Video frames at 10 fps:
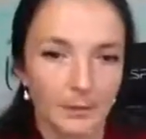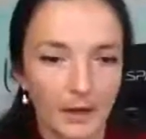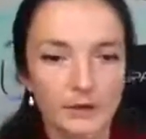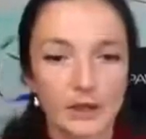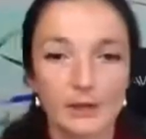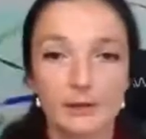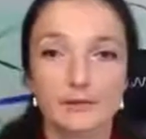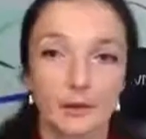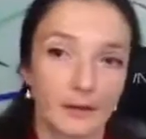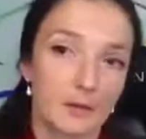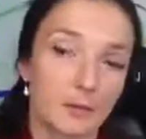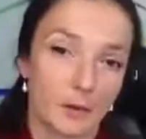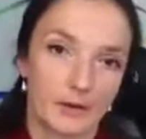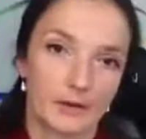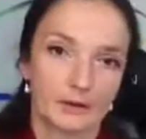Blockchain is very
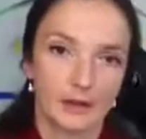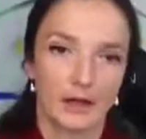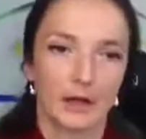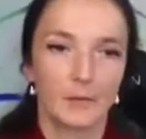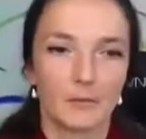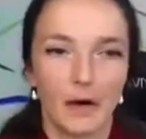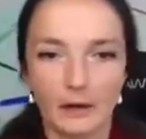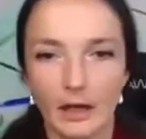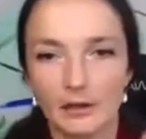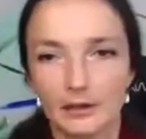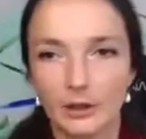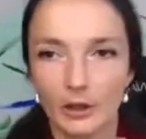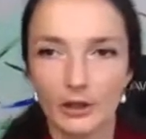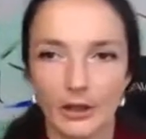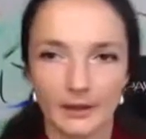important. Um, I'll, I'll
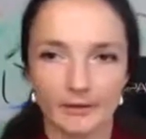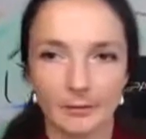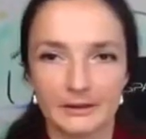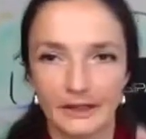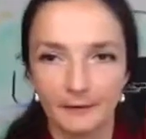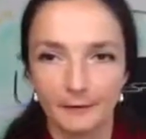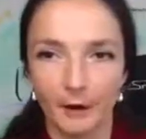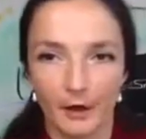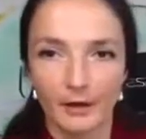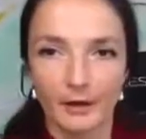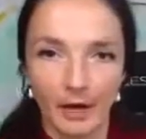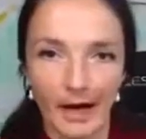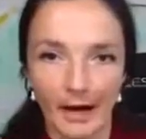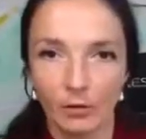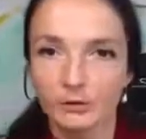start kind of with that far
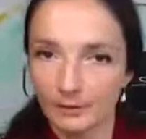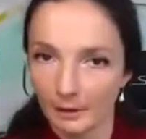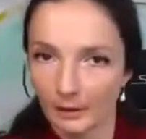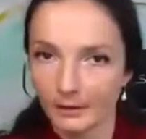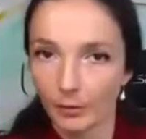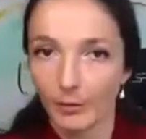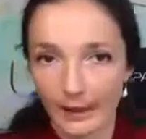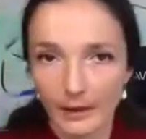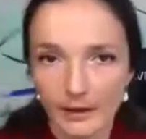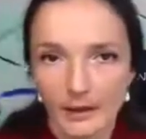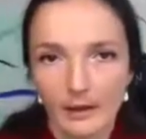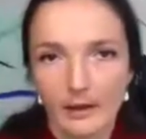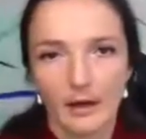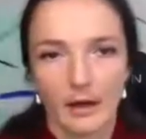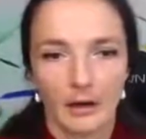out and away.
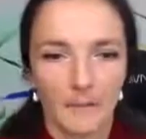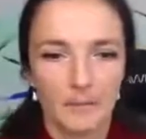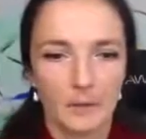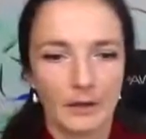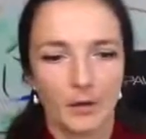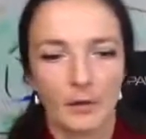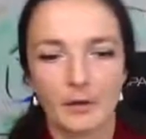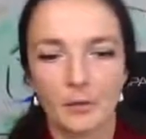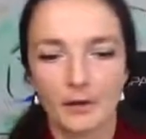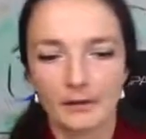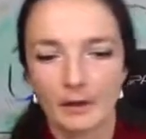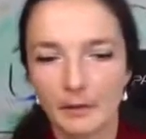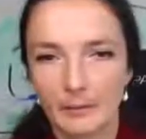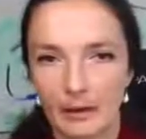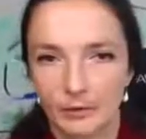Um, mm-hmm. you know, when we
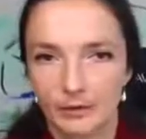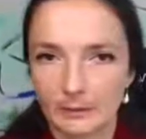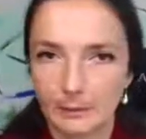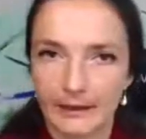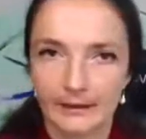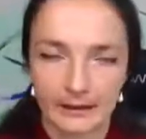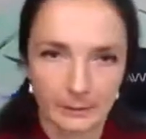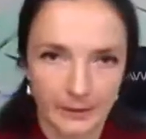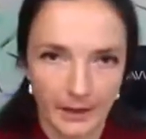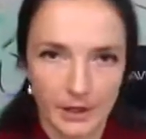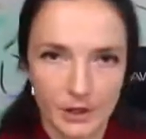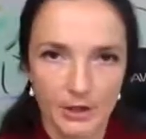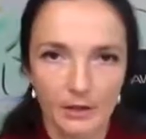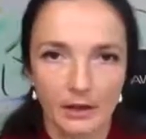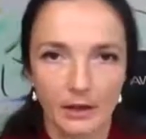think about the space
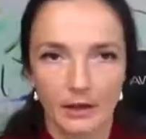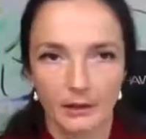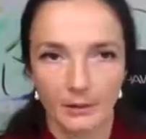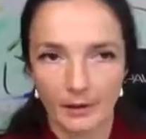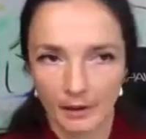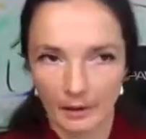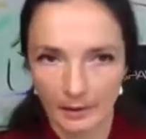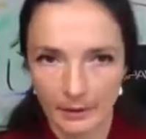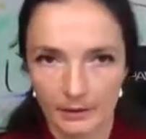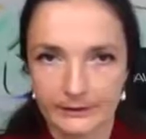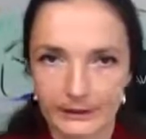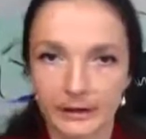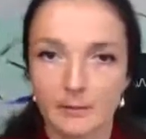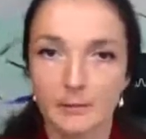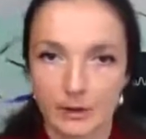exploration and we think about
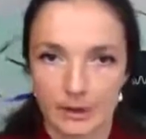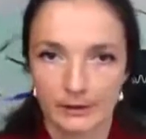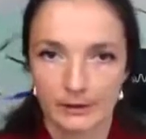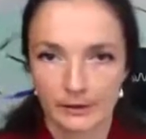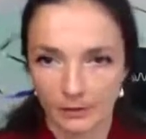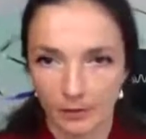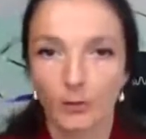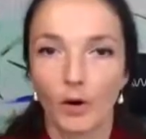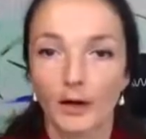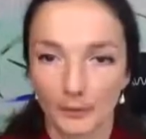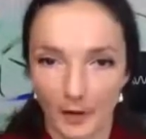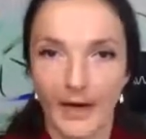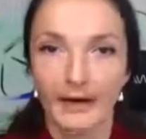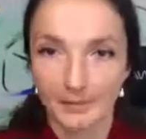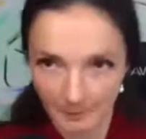sending missions,
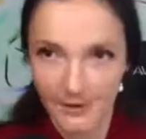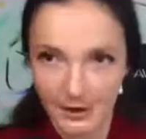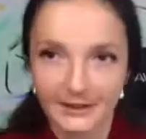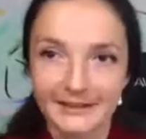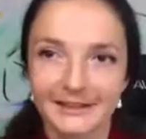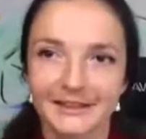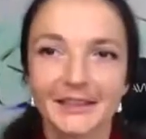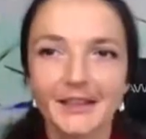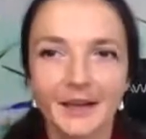one-way missions,